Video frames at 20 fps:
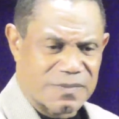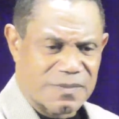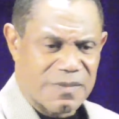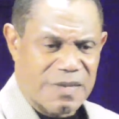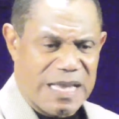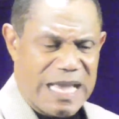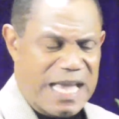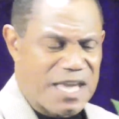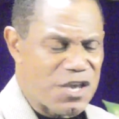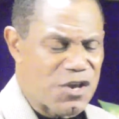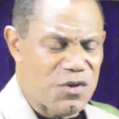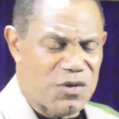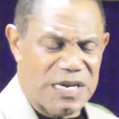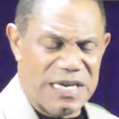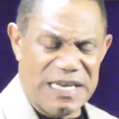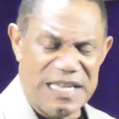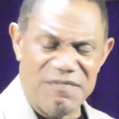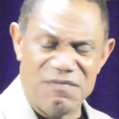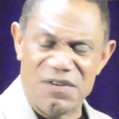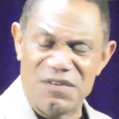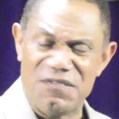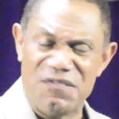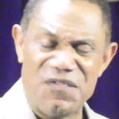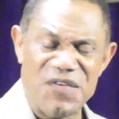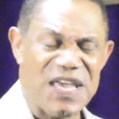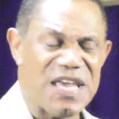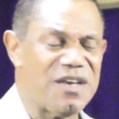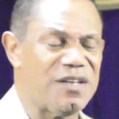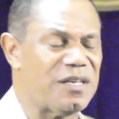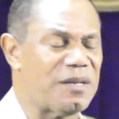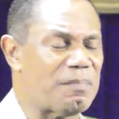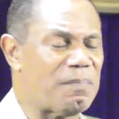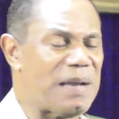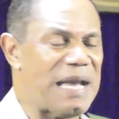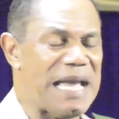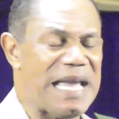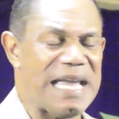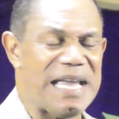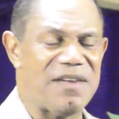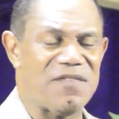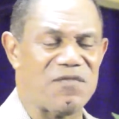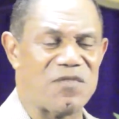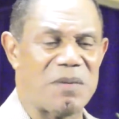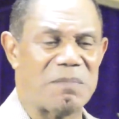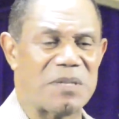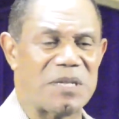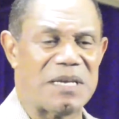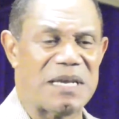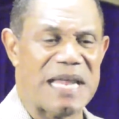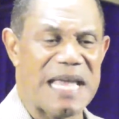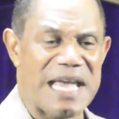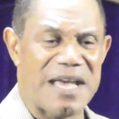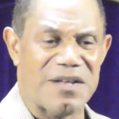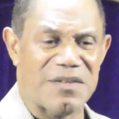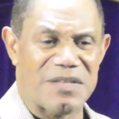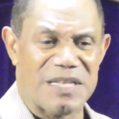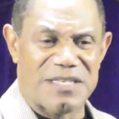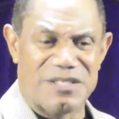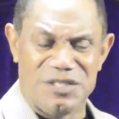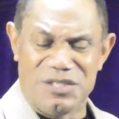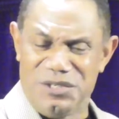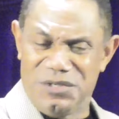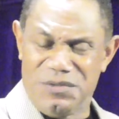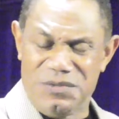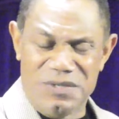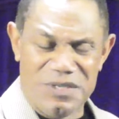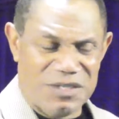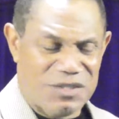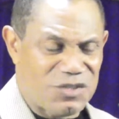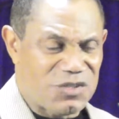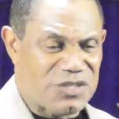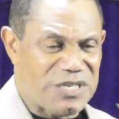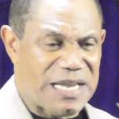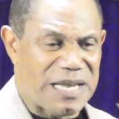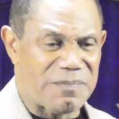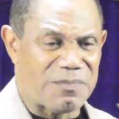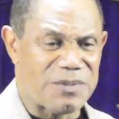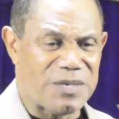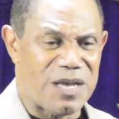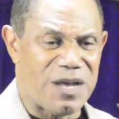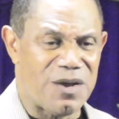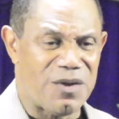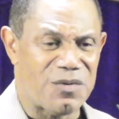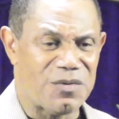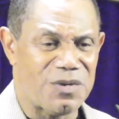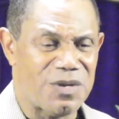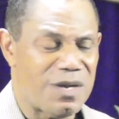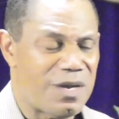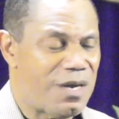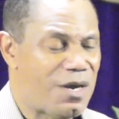and you didn't even feel the pain from the nail that you stepped on,